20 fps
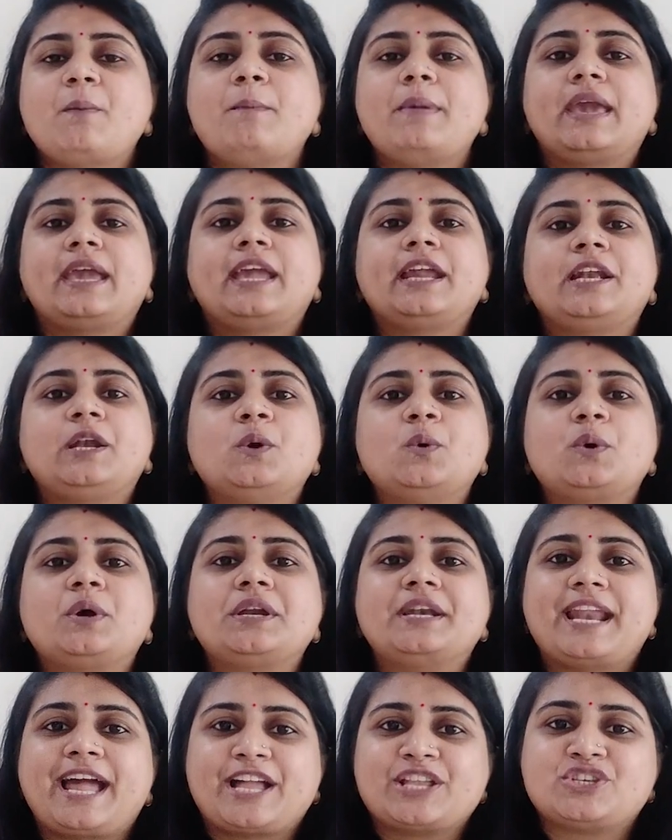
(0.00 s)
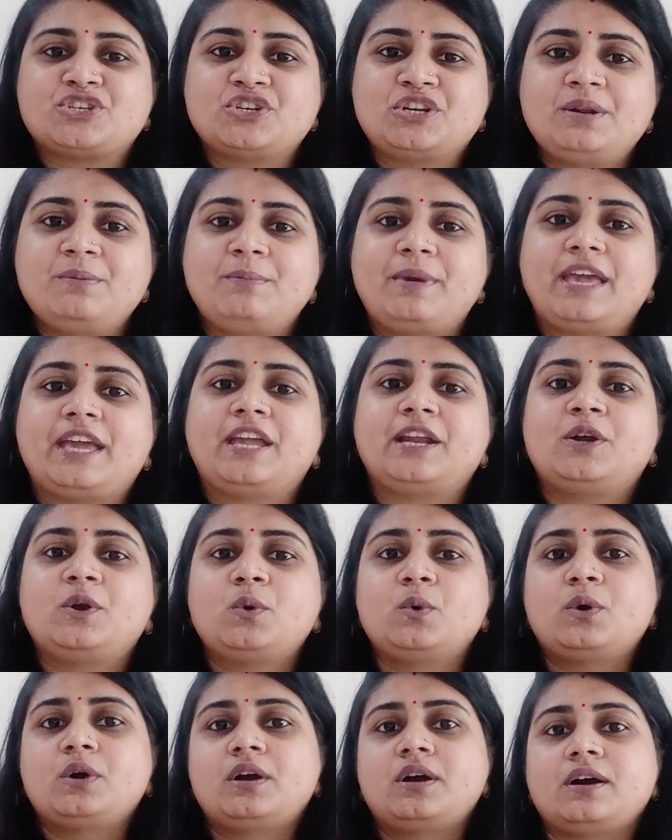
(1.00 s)
Make it look natural, make it
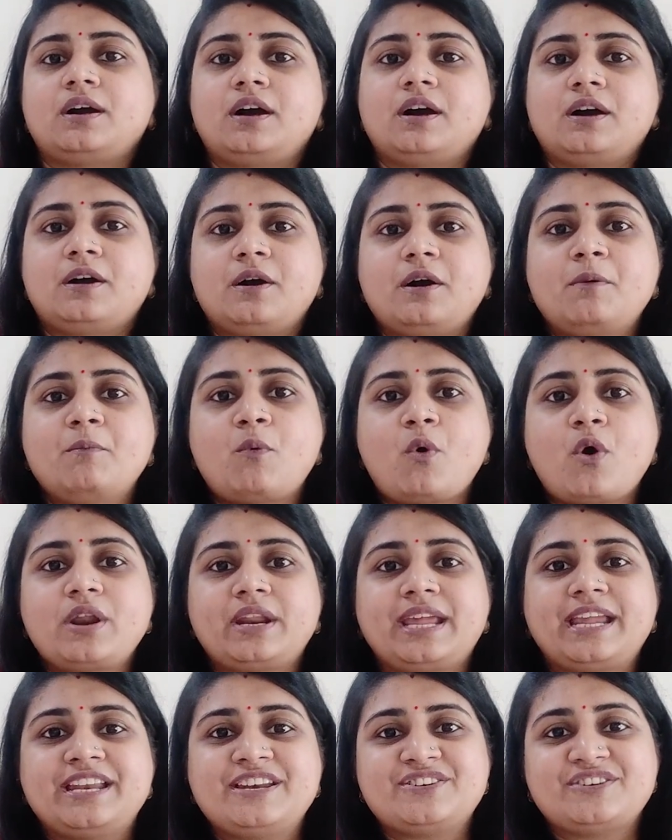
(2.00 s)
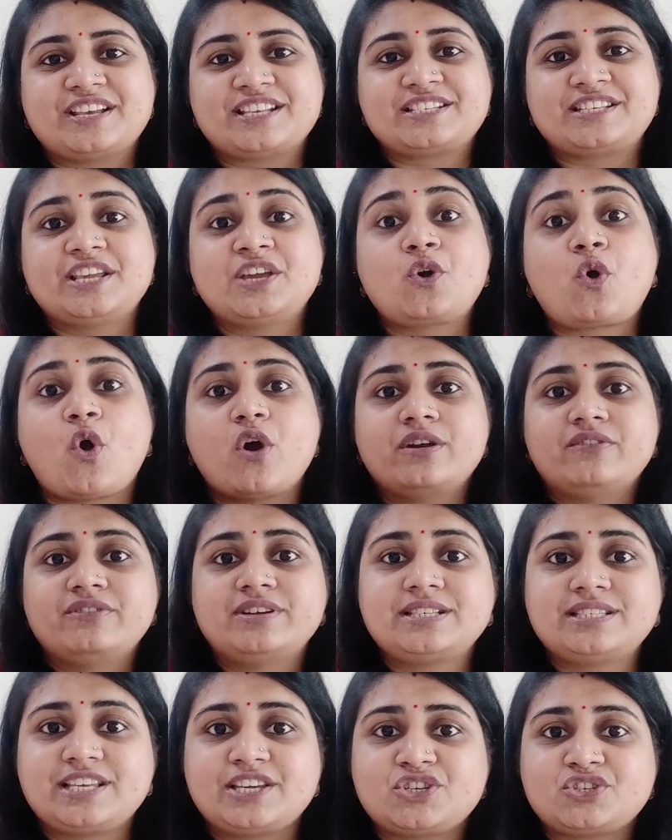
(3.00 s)
look a more interesting
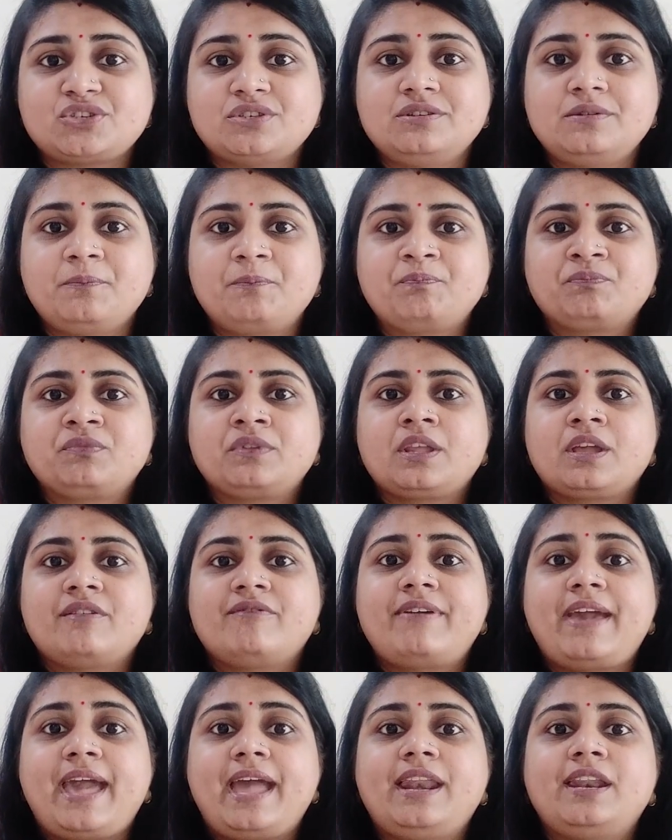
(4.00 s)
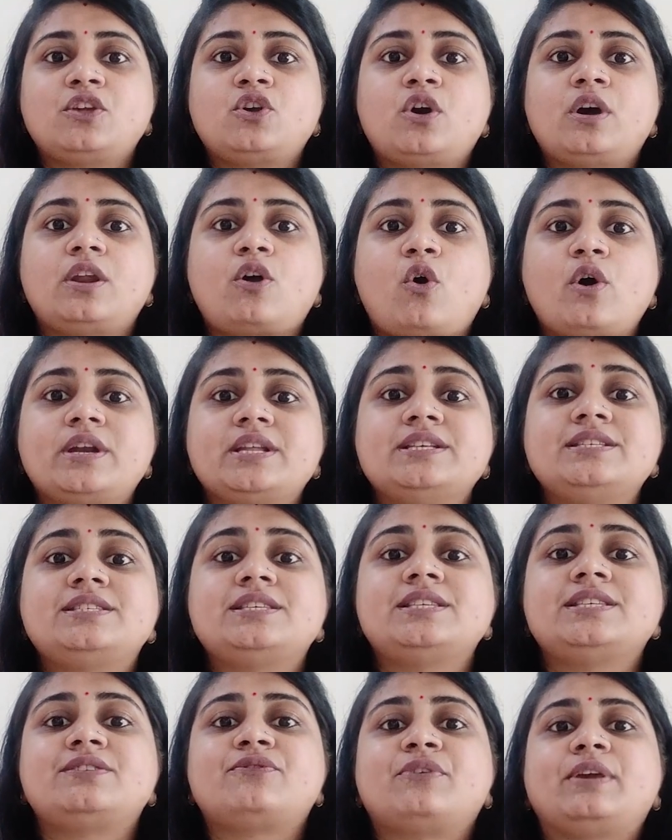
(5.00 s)
conversation where your
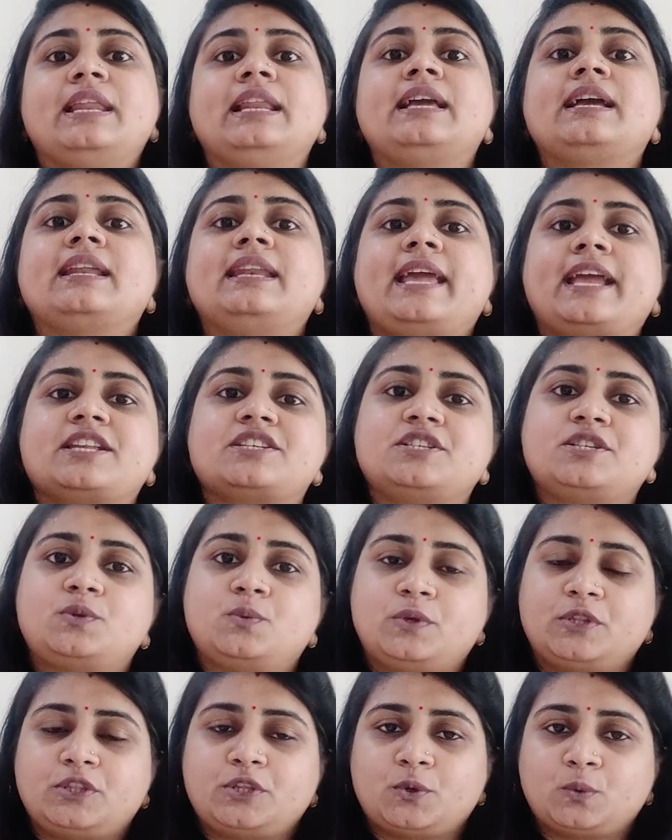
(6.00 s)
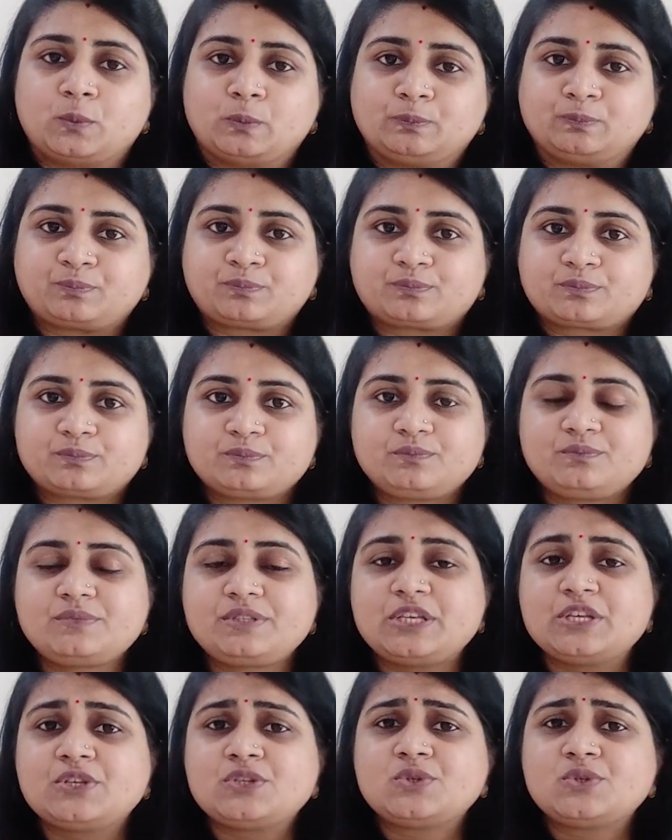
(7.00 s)
audiences feel connected with you.